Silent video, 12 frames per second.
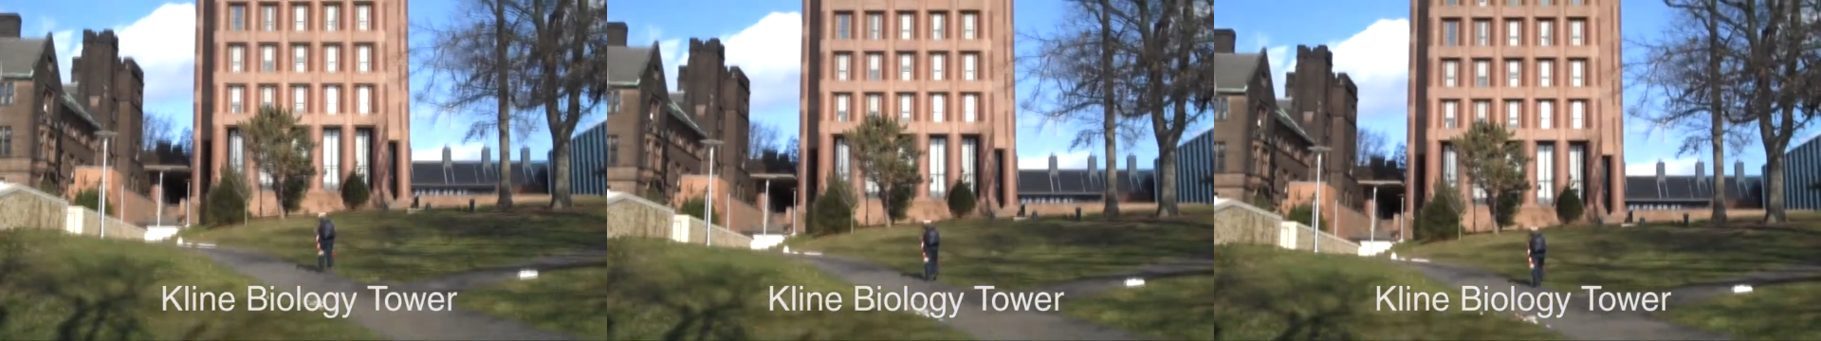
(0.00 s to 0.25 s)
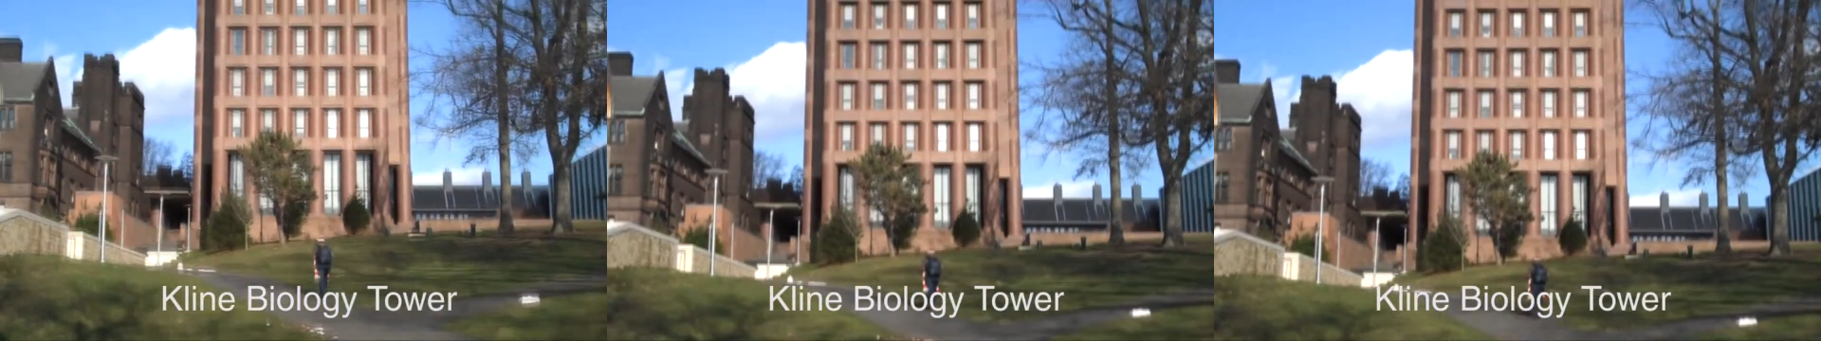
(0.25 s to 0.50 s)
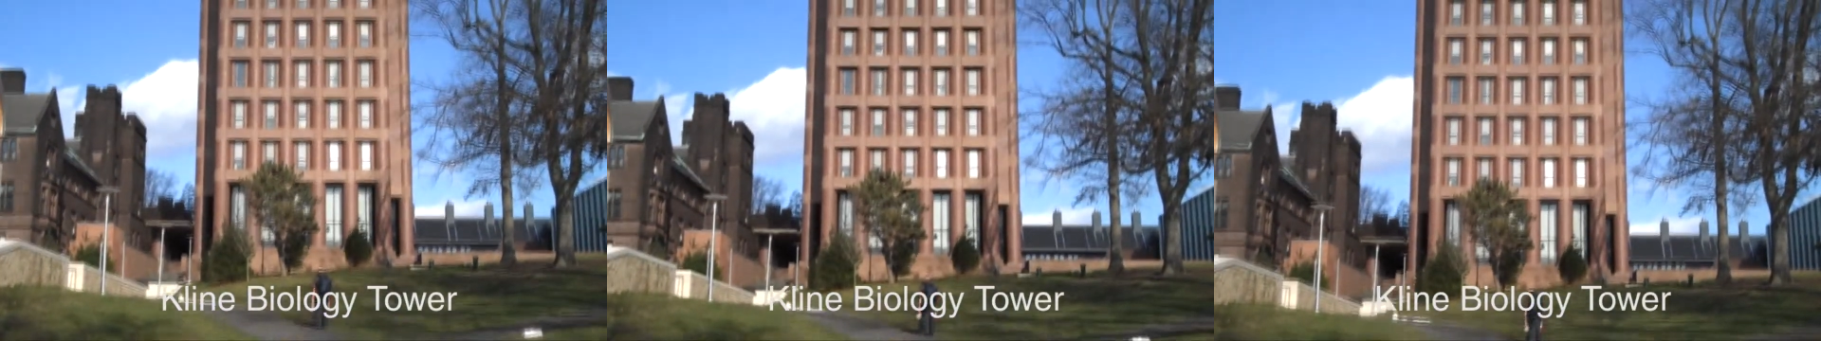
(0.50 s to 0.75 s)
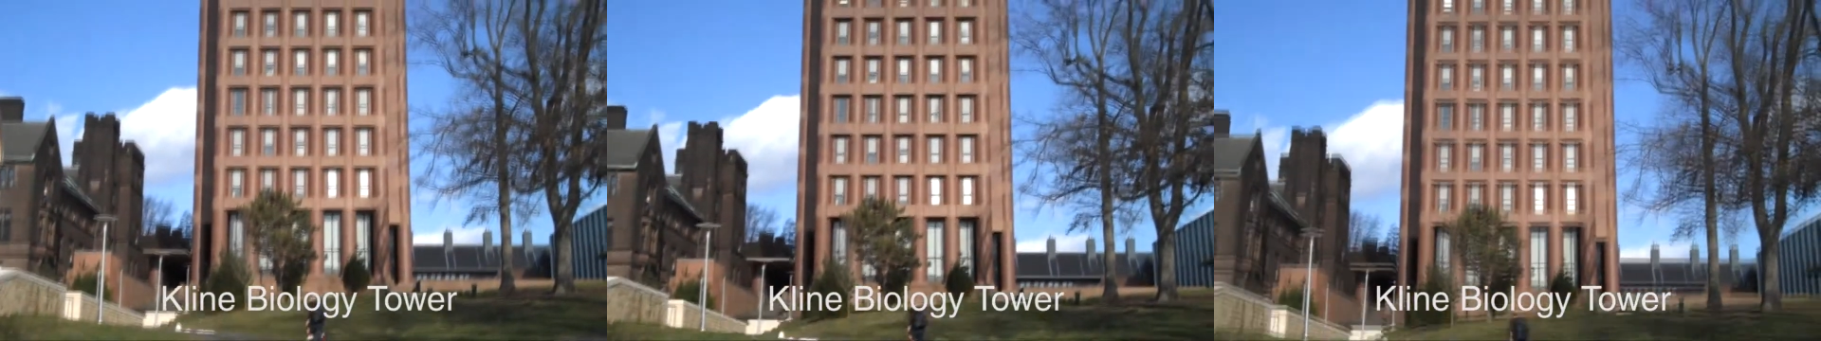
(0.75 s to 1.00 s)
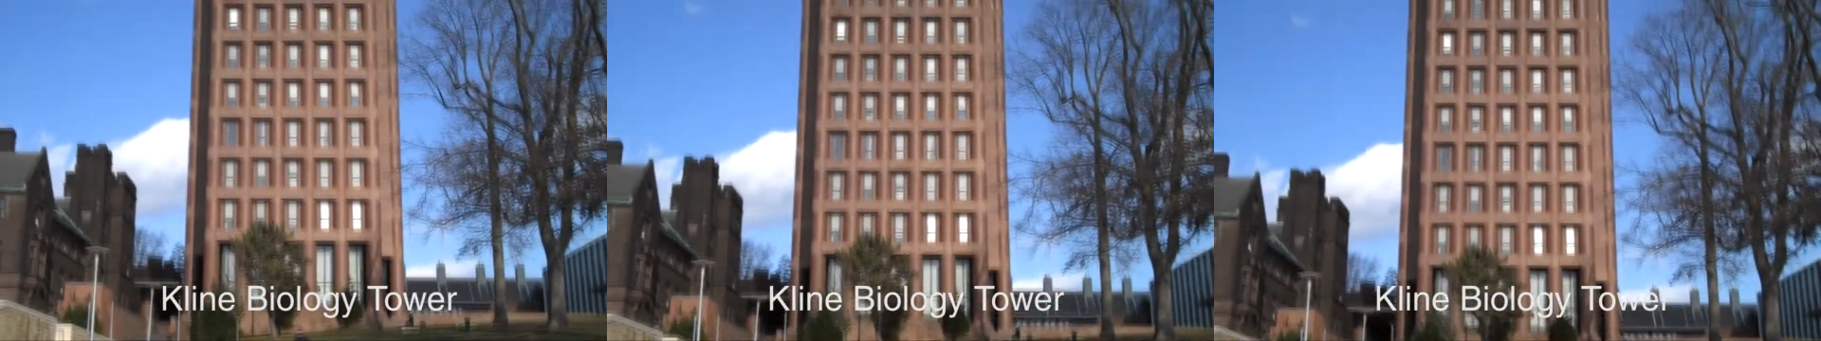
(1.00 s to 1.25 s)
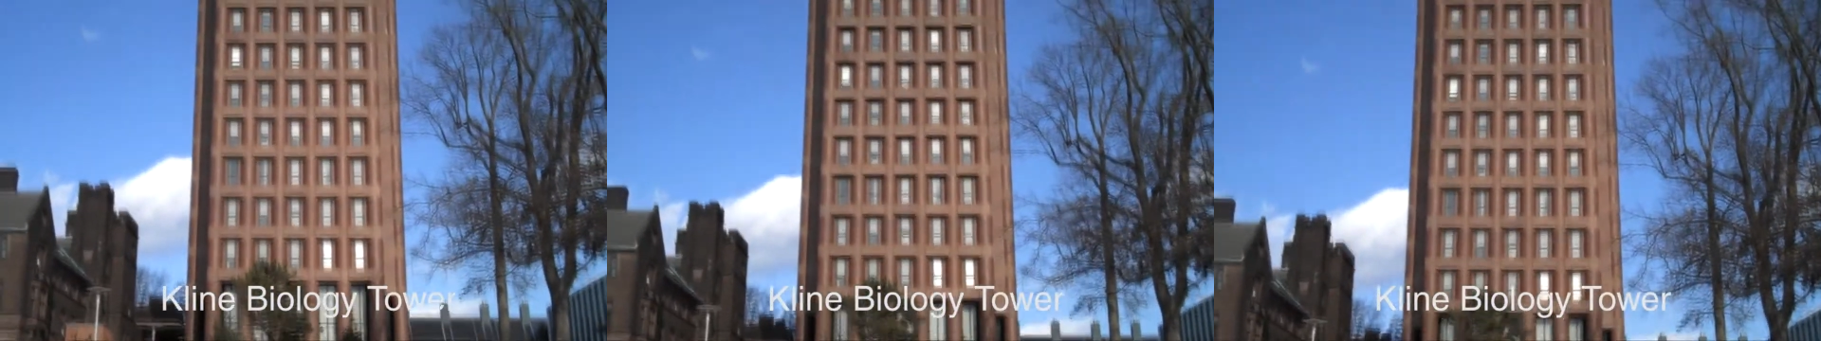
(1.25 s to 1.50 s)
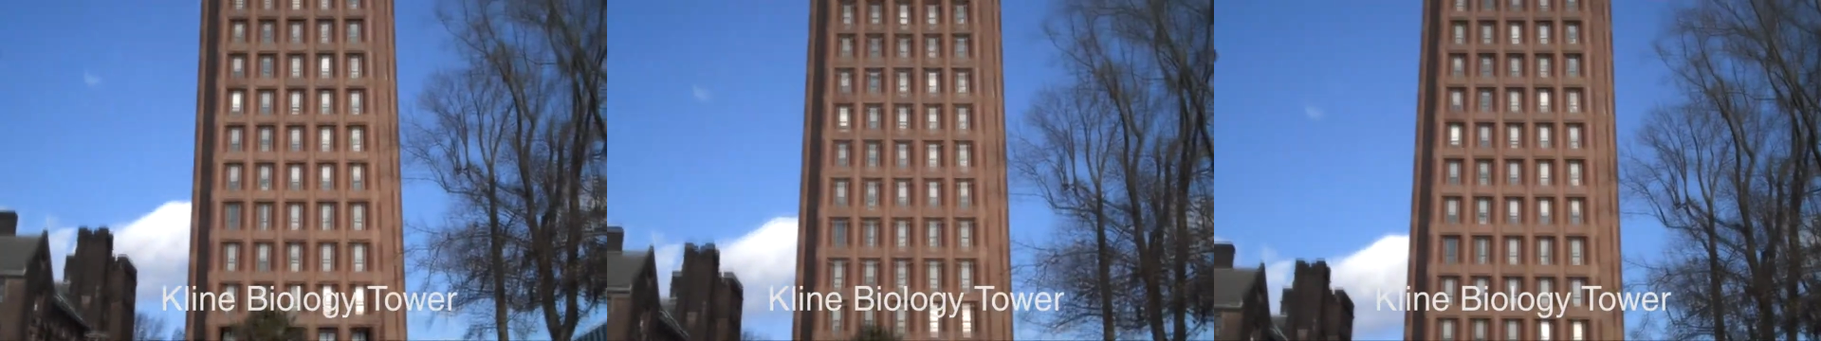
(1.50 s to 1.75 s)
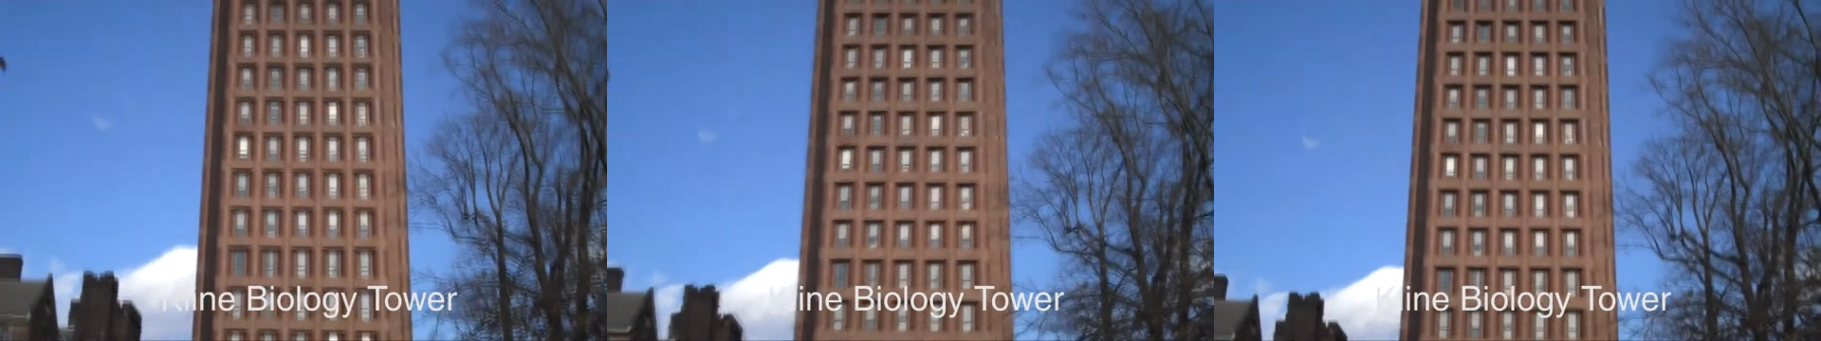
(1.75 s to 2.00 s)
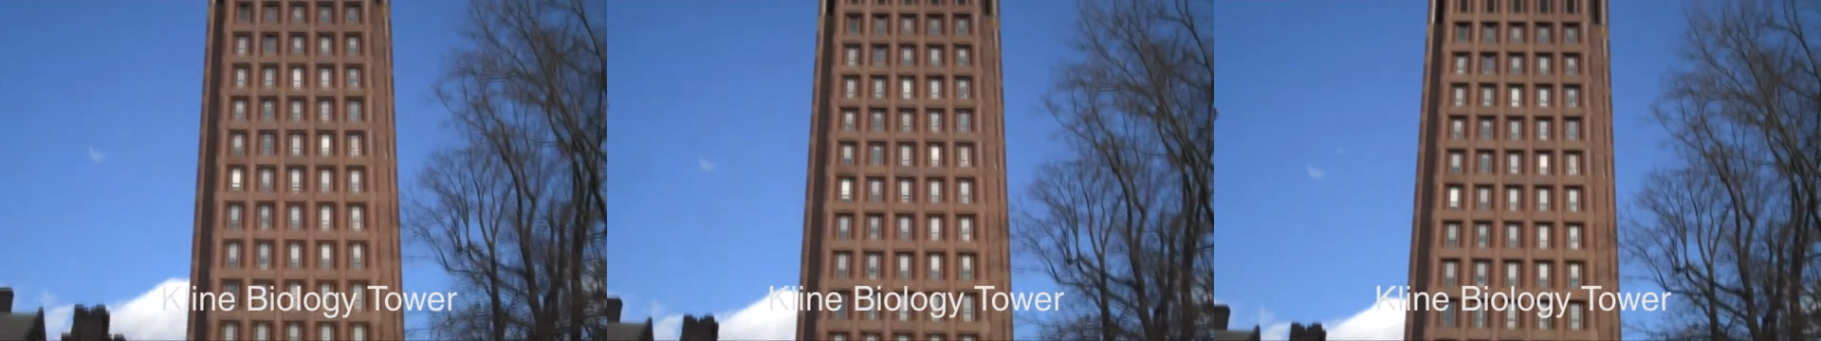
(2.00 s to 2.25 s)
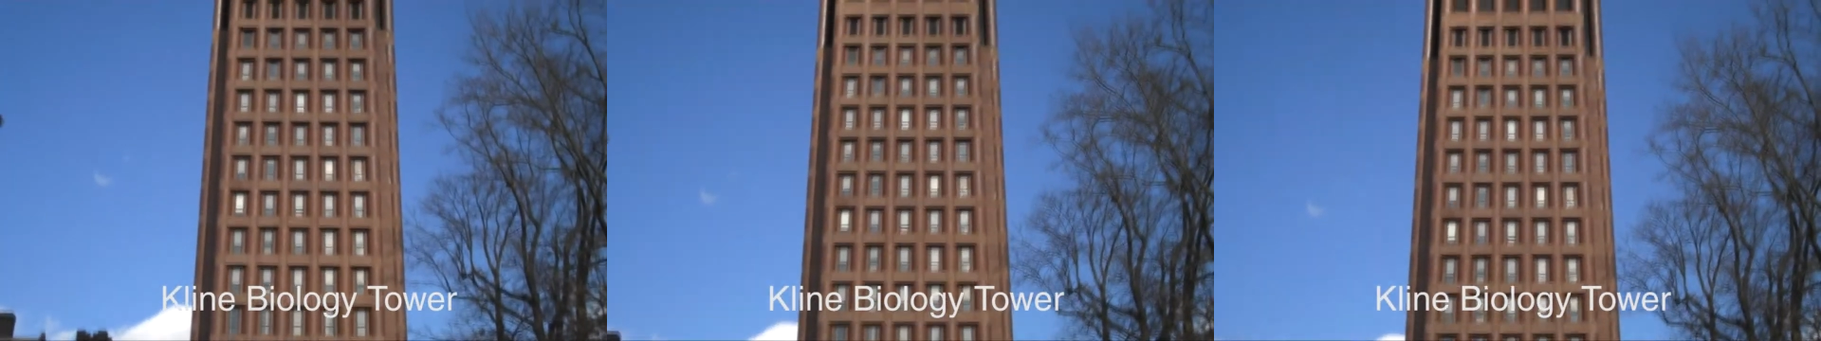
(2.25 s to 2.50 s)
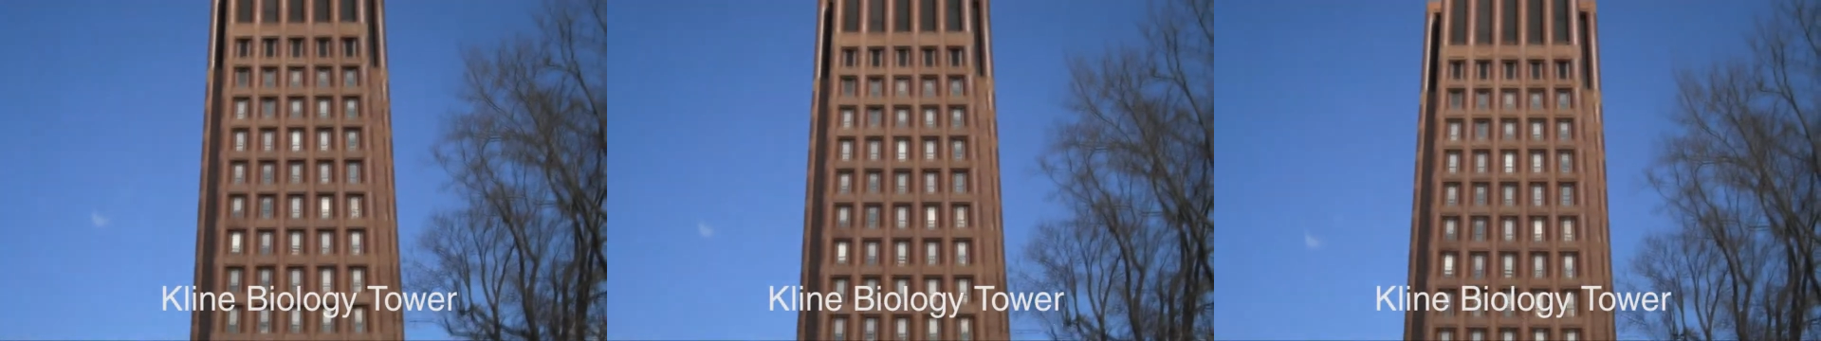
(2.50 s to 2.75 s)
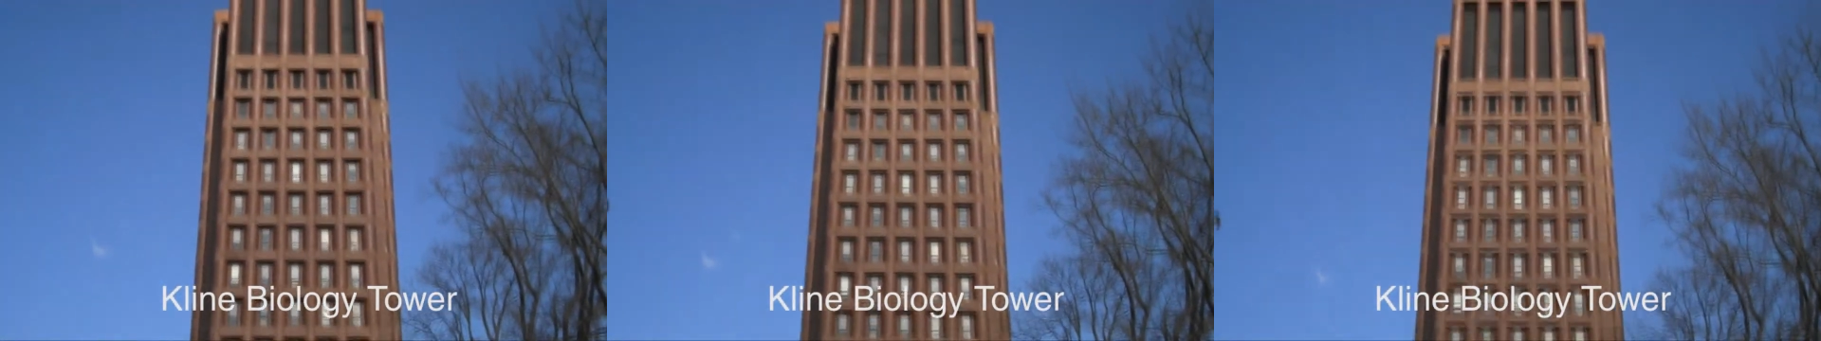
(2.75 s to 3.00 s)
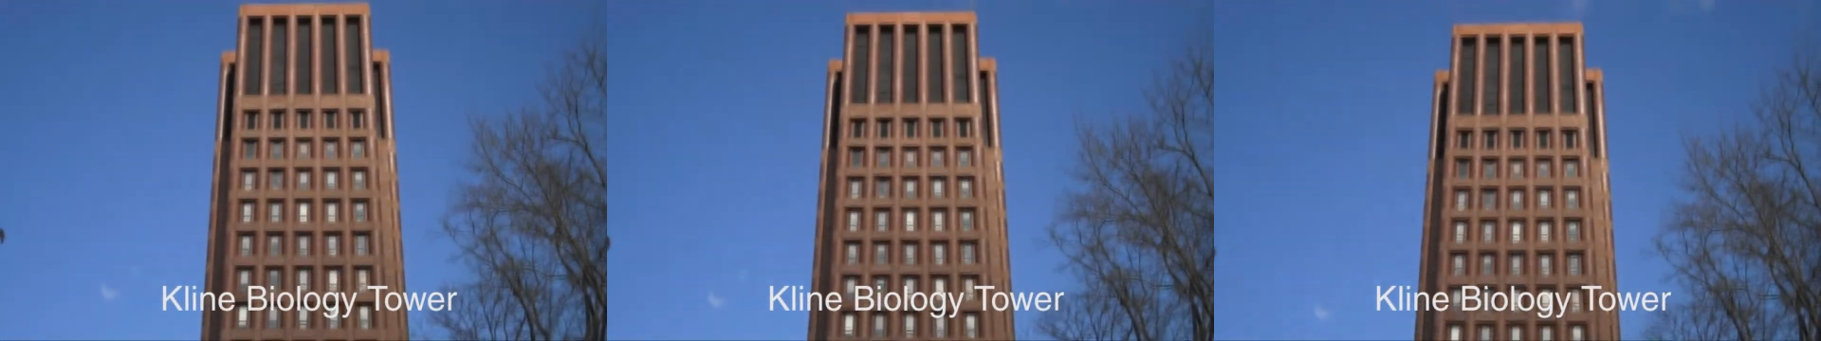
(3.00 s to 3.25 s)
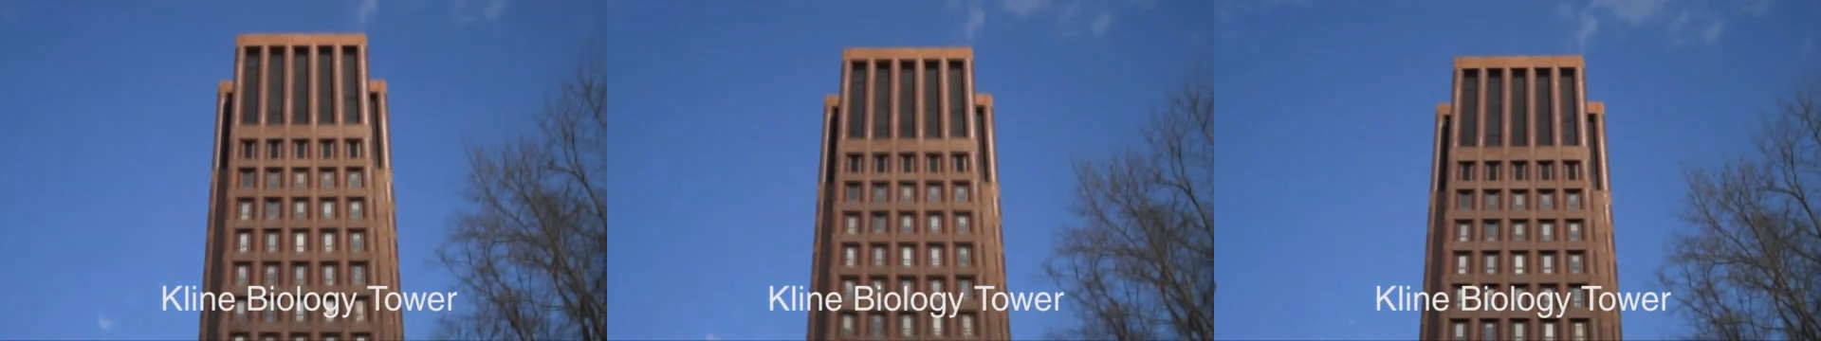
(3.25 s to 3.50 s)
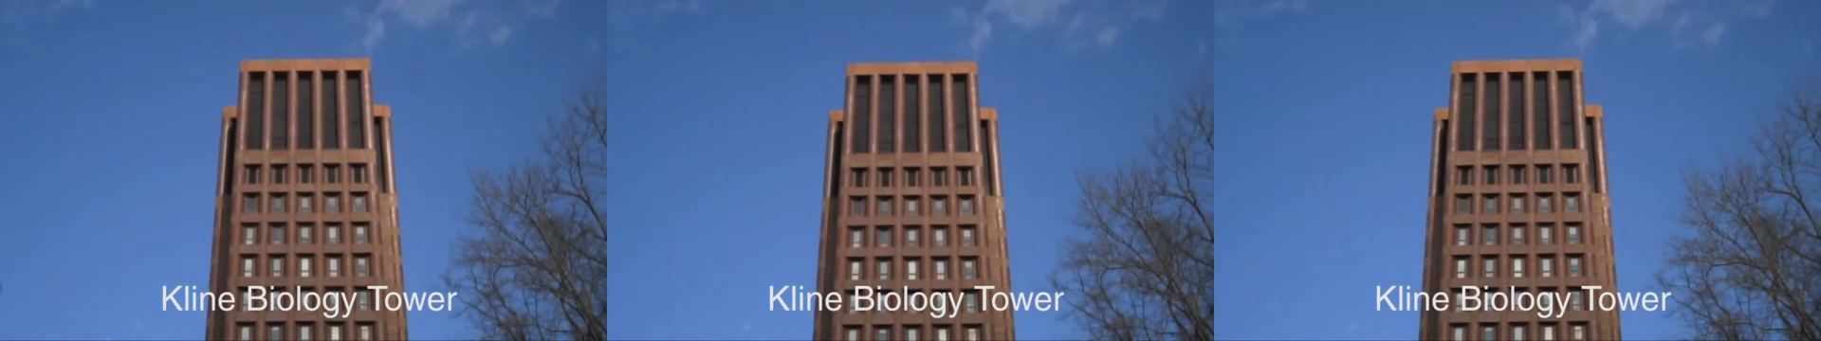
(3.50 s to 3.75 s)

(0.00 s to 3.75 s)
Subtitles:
No face is visible, so there are no lips to read.